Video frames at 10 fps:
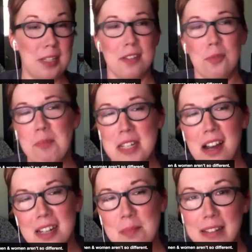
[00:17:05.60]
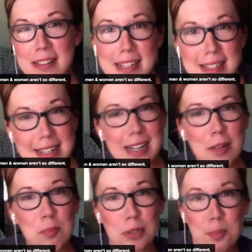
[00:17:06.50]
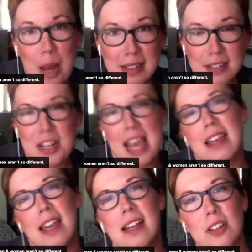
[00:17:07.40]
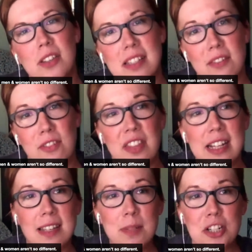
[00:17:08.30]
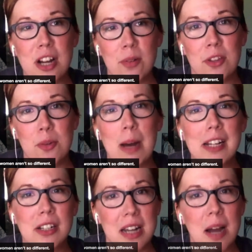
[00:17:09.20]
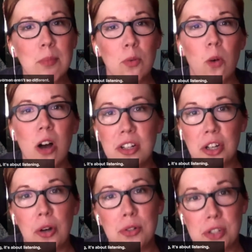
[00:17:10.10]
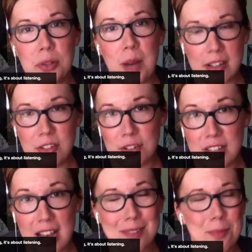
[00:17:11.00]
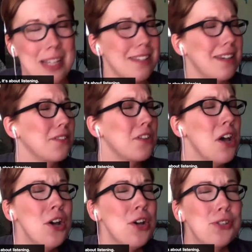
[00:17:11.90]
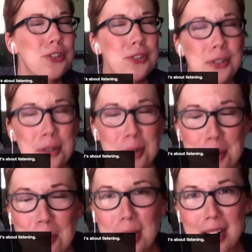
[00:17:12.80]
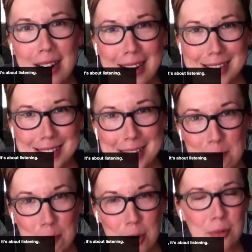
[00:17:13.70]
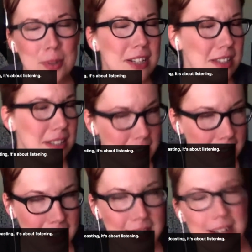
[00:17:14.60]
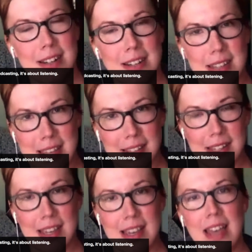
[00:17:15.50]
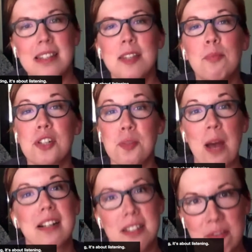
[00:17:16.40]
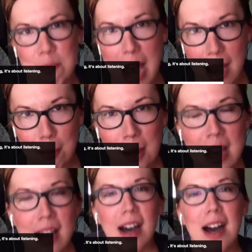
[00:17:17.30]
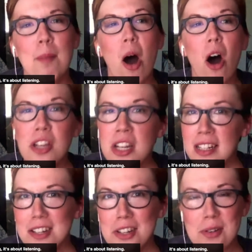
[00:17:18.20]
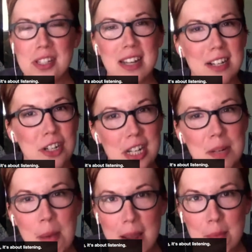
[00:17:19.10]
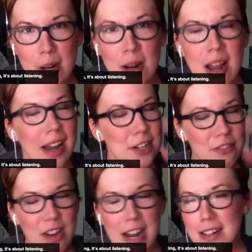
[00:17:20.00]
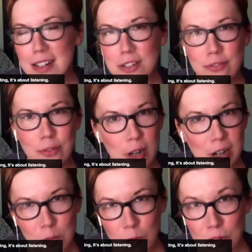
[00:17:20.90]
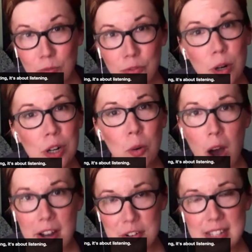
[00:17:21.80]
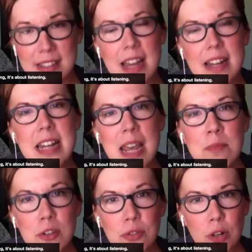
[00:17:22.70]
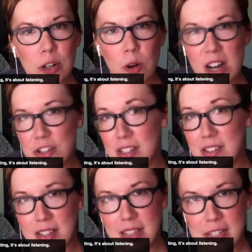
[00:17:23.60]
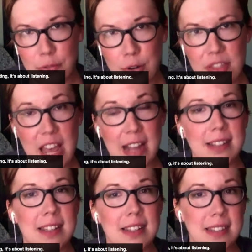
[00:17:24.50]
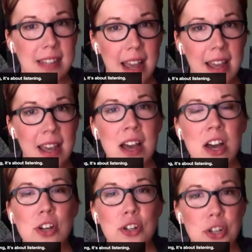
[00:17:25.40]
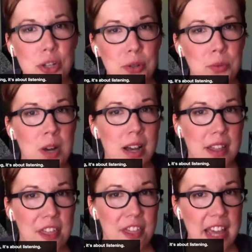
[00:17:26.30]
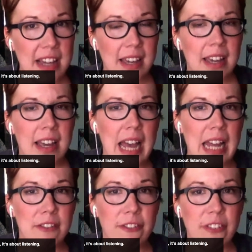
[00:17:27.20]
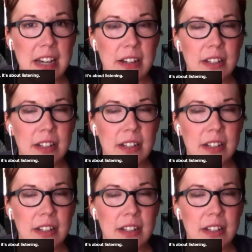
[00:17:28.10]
Since we've been talking about listening and perspective taking and all these different things, let me share with you my number one go-to exercise, because it is super simple, which is not to say that it is easy. And it's the perspective map. All you need to do is take a sheet of paper and divide it into four quadrants, and name those four quadrants these four things: say, do, think, and feel.